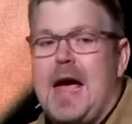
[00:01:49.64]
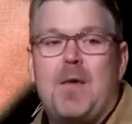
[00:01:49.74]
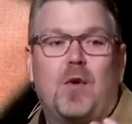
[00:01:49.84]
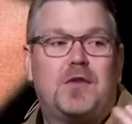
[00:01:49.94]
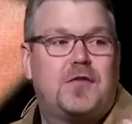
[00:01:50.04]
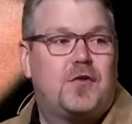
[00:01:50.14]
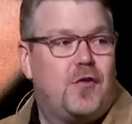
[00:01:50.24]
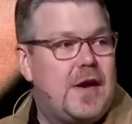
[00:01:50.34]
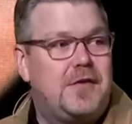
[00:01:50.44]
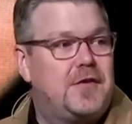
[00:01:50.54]
And what's
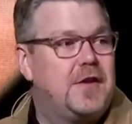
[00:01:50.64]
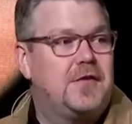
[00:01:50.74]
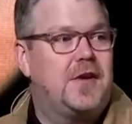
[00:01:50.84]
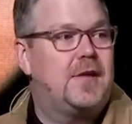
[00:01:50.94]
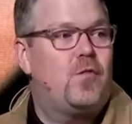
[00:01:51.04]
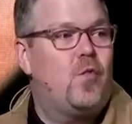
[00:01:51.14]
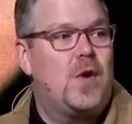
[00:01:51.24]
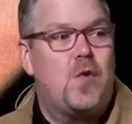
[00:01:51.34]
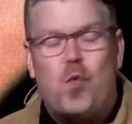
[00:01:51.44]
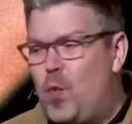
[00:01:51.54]
crazy is that
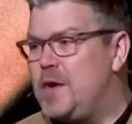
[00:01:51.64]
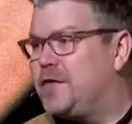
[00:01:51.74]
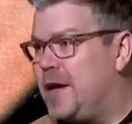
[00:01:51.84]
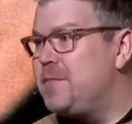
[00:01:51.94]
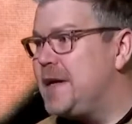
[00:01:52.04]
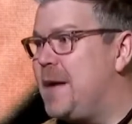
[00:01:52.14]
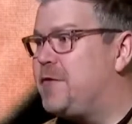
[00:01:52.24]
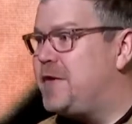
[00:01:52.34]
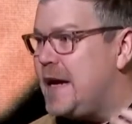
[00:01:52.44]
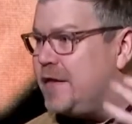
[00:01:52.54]
we
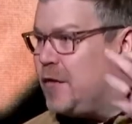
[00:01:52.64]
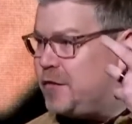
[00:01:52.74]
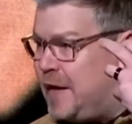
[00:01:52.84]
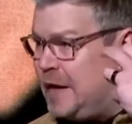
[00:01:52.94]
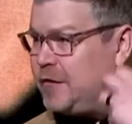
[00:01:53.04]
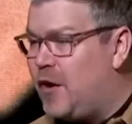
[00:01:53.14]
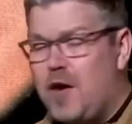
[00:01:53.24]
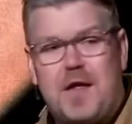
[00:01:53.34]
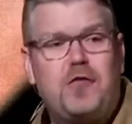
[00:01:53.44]
sometimes take those things on.